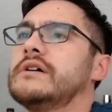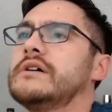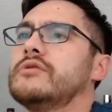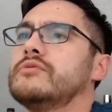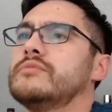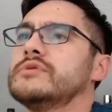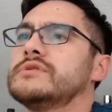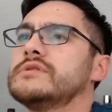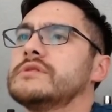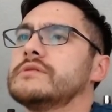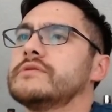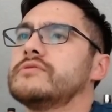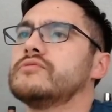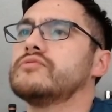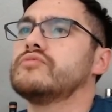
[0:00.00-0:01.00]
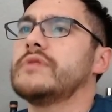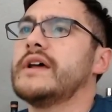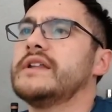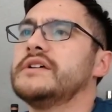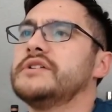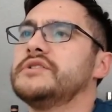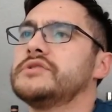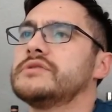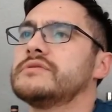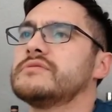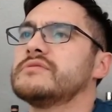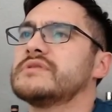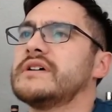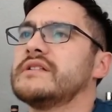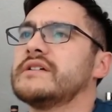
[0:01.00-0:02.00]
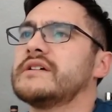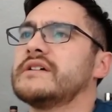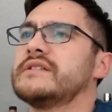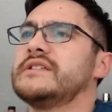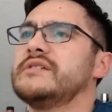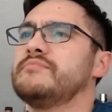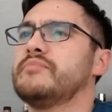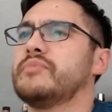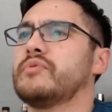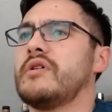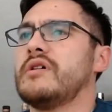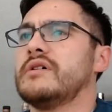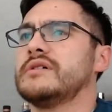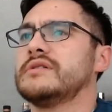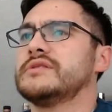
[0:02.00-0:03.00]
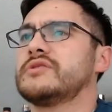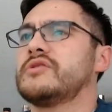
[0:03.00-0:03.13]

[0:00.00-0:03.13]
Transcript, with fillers: almost a little reddish. So it's kind of like a deep bronze